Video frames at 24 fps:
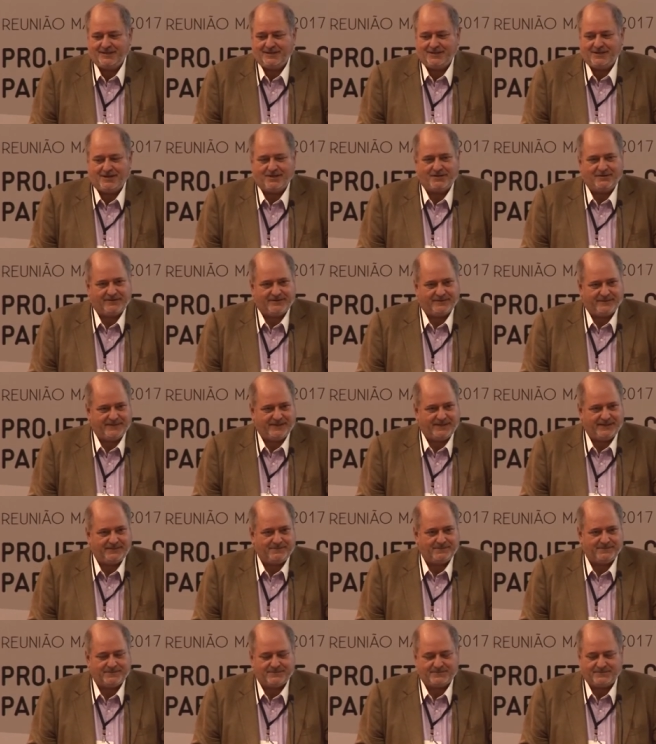honoring
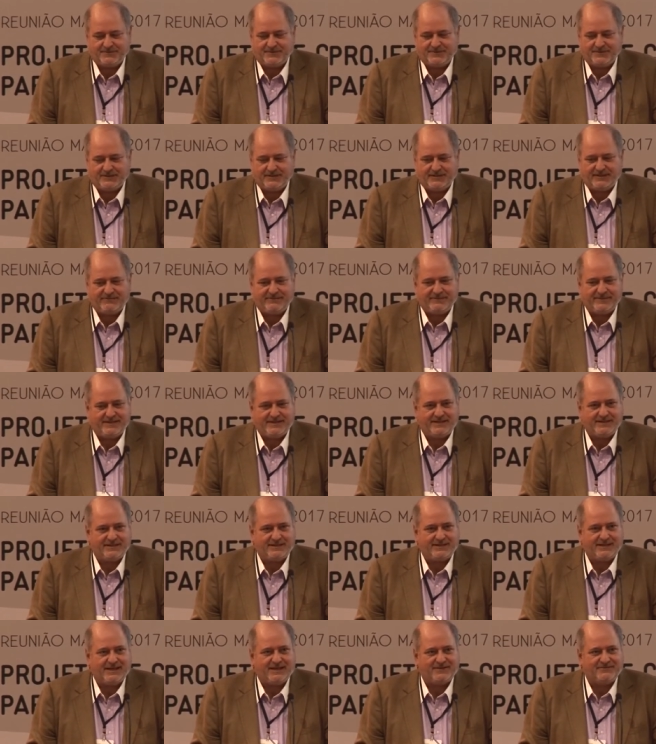me with giving
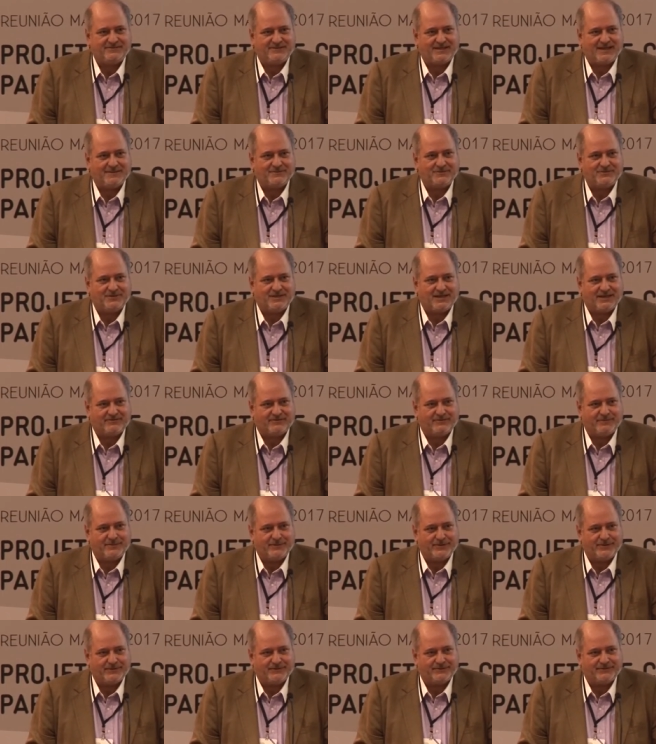me enough time to cover
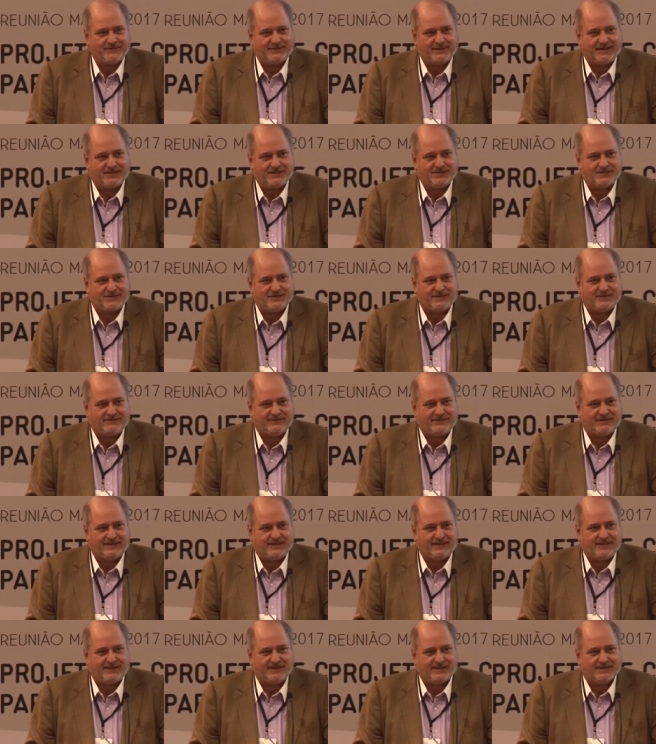both
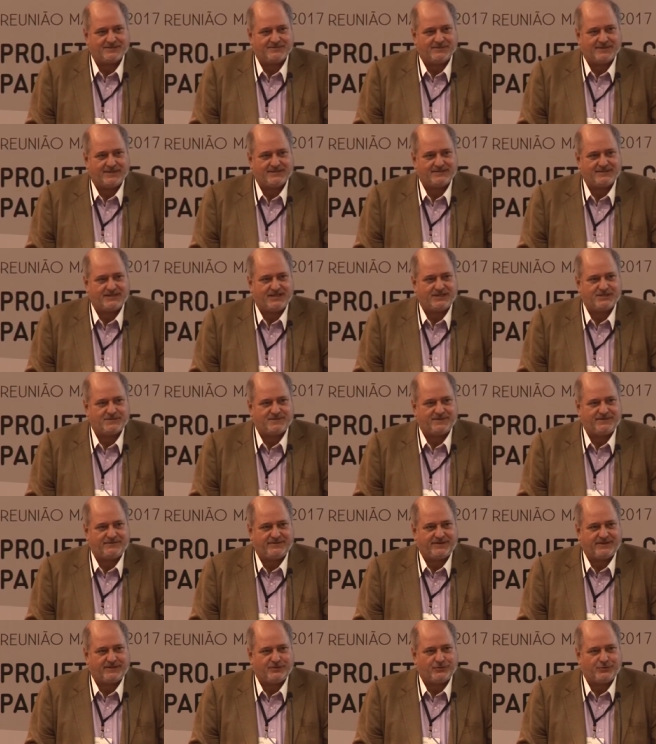HCV as well as
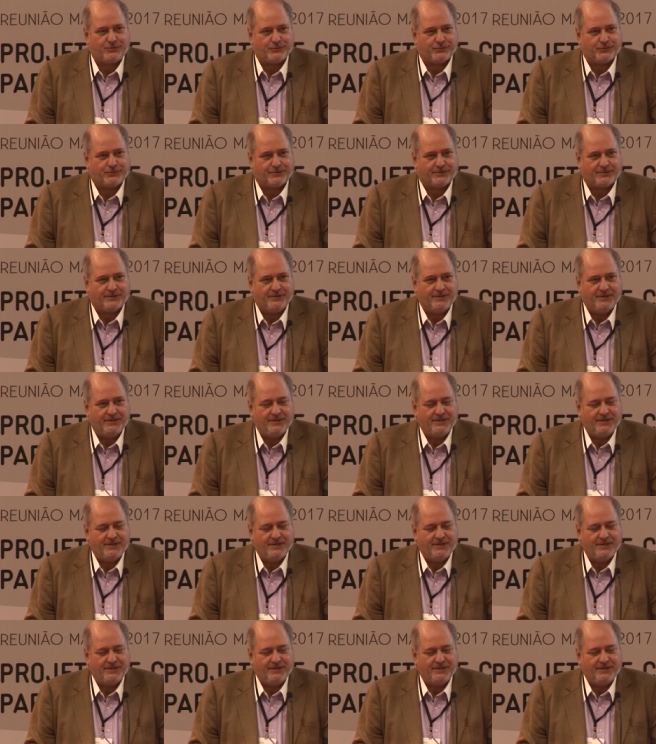HBV cure.